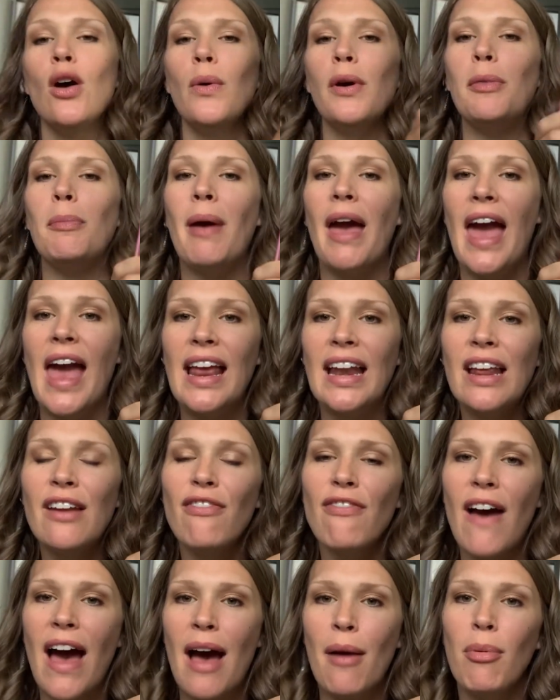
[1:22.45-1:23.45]
with painted
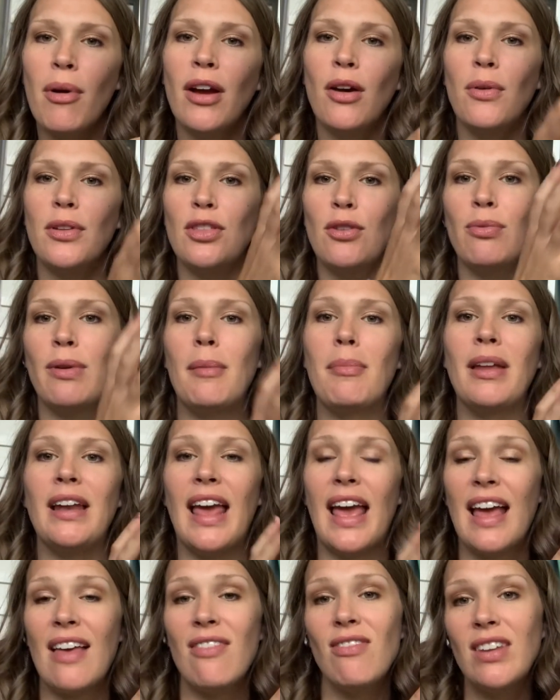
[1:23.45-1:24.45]
fabric, with the ribbon
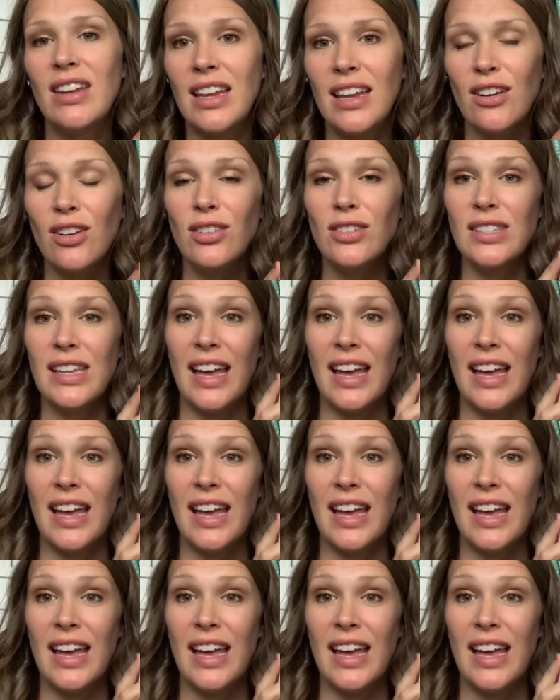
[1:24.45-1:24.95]
and the needles,